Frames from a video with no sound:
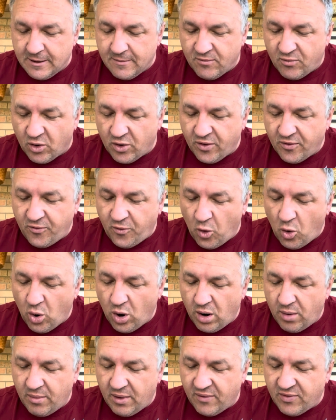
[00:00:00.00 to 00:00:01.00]
For the
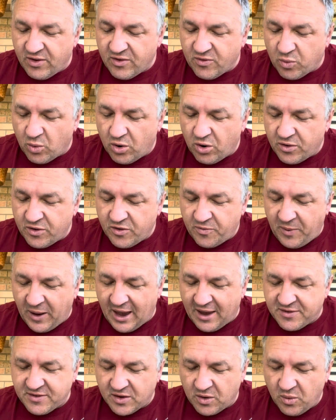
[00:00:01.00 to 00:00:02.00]
form of this world is
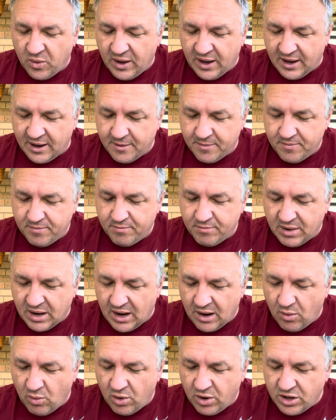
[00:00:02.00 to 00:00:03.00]
passing away, but
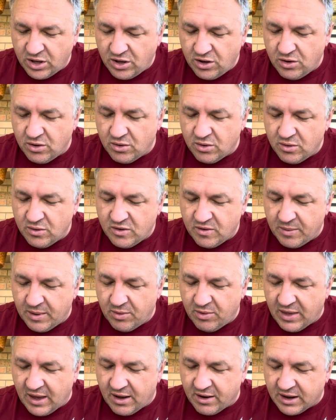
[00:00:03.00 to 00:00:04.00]
I want you to be
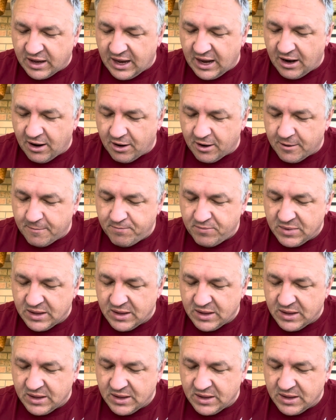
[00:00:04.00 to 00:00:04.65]
without care.